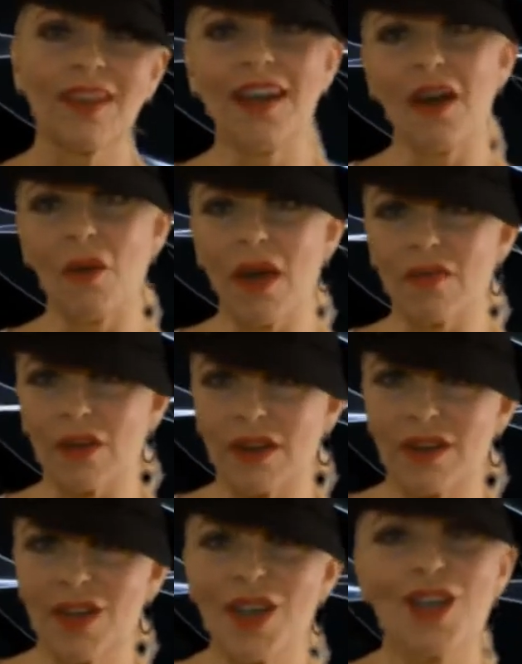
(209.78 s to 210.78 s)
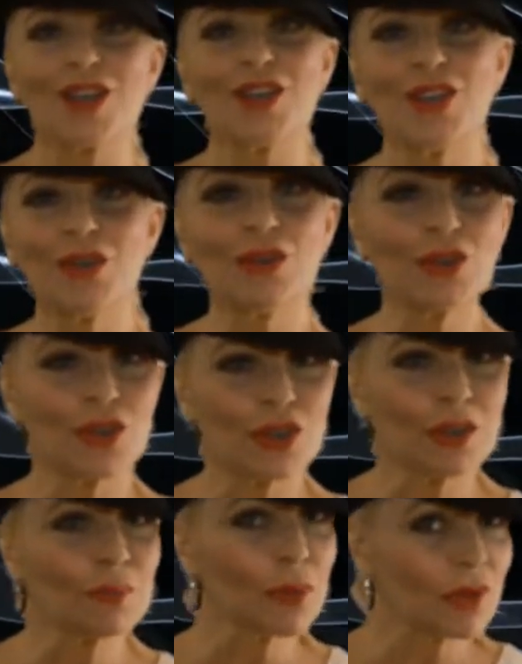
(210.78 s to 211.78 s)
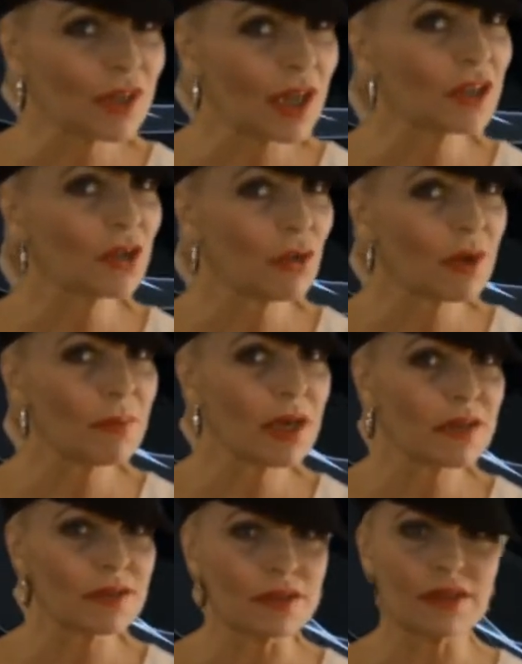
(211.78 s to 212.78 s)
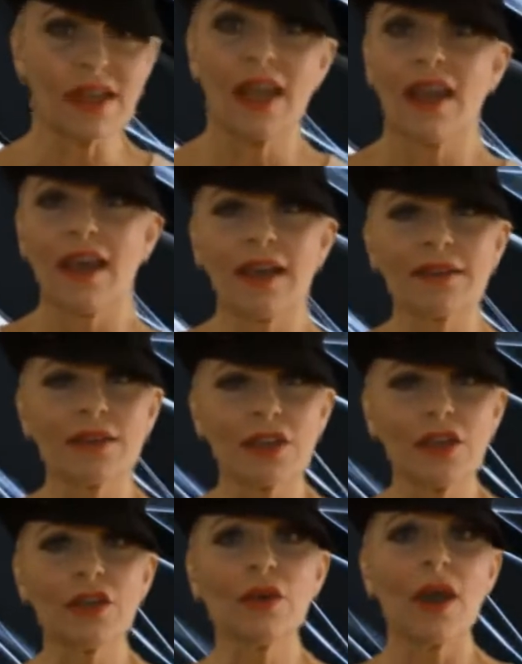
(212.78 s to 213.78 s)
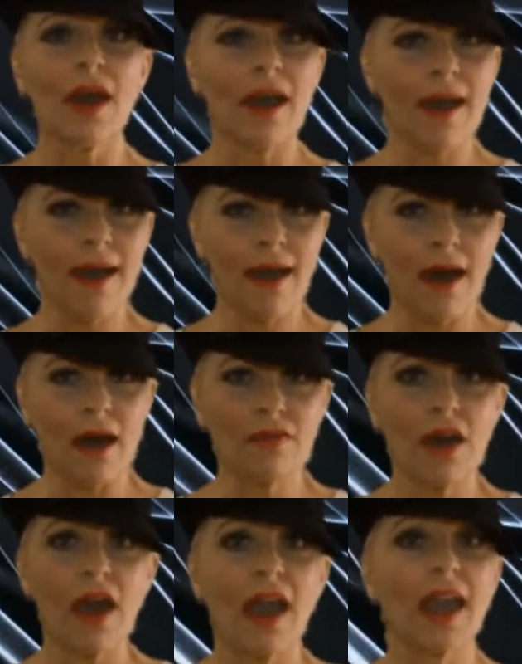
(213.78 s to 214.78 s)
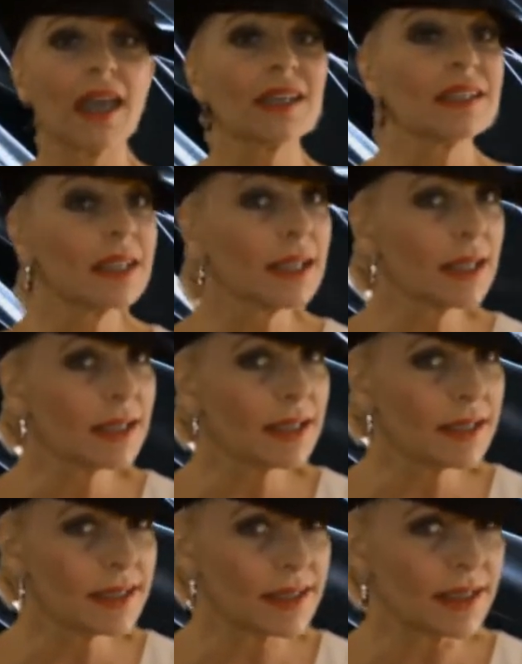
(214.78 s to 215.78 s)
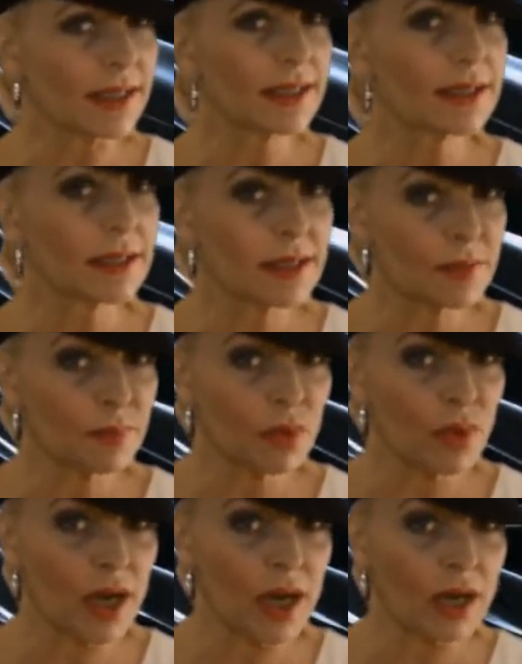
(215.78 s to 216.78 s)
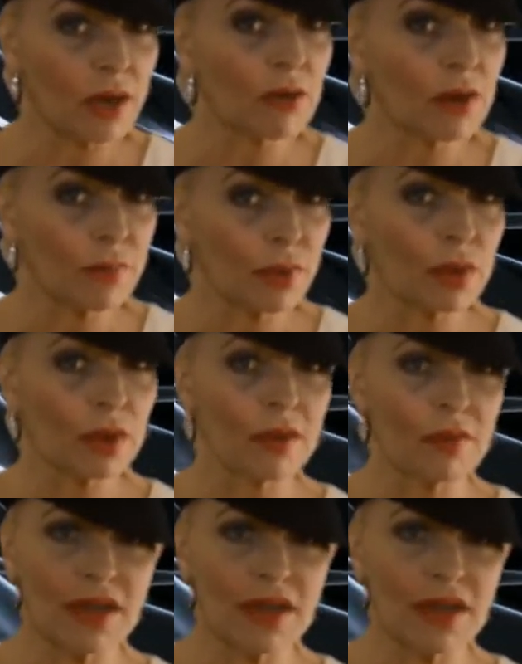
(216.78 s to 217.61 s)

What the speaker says: However, you should protect your muscles as you have a tendency to sprain or pull a